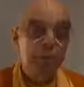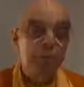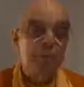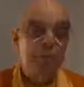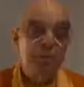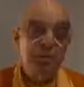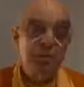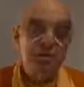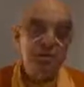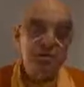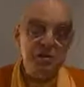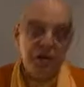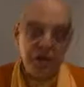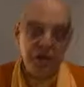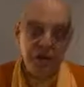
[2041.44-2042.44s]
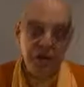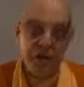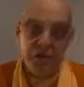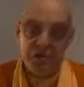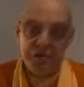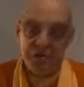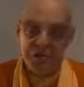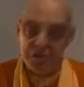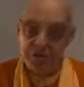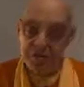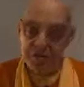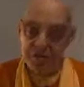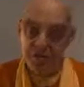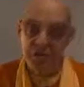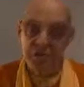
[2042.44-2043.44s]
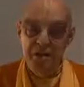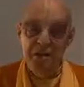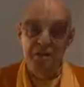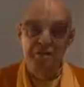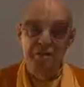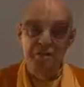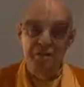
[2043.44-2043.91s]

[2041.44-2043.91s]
we should understand that